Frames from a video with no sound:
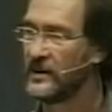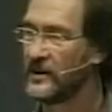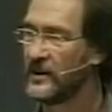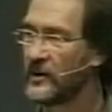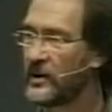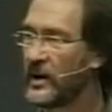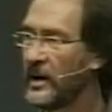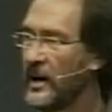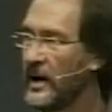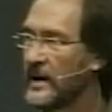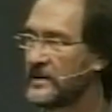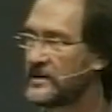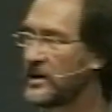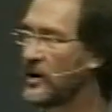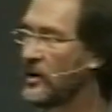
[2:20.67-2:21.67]
Okay,
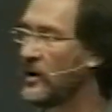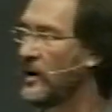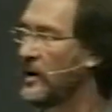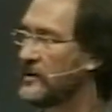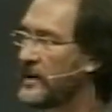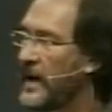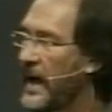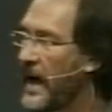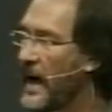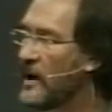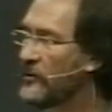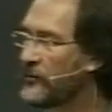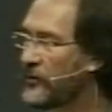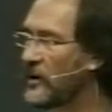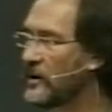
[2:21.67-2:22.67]
so the Our
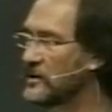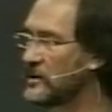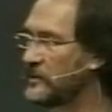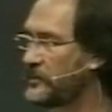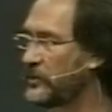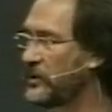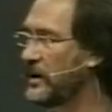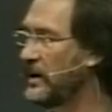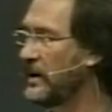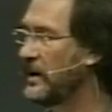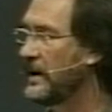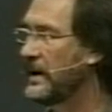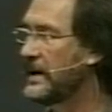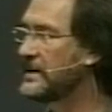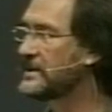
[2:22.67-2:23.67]
Father prayer
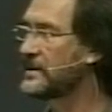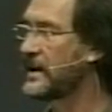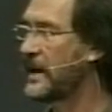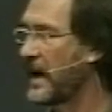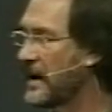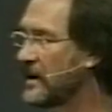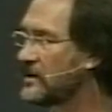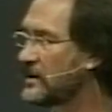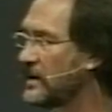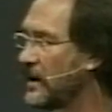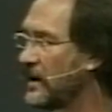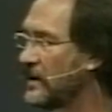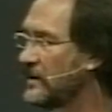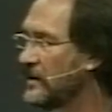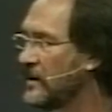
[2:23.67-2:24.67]
is an
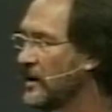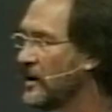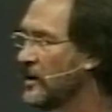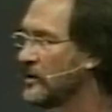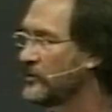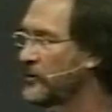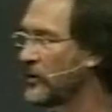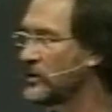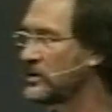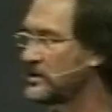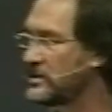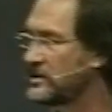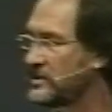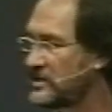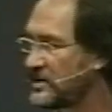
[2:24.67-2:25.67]
outline for
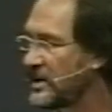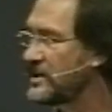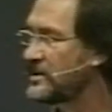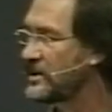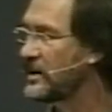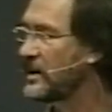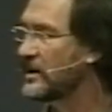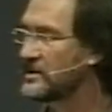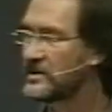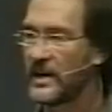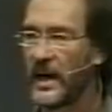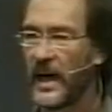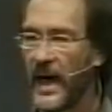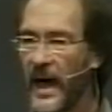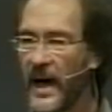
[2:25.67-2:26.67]
teaching us
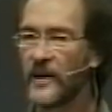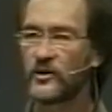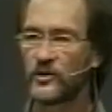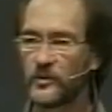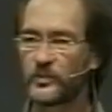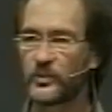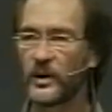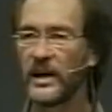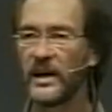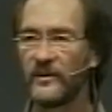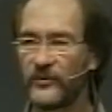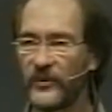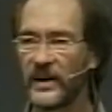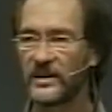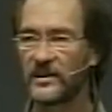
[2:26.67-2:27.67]
how to pray
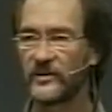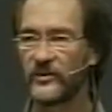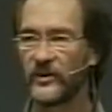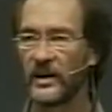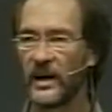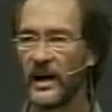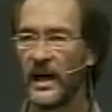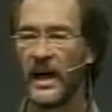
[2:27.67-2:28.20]
effectively. Yeah.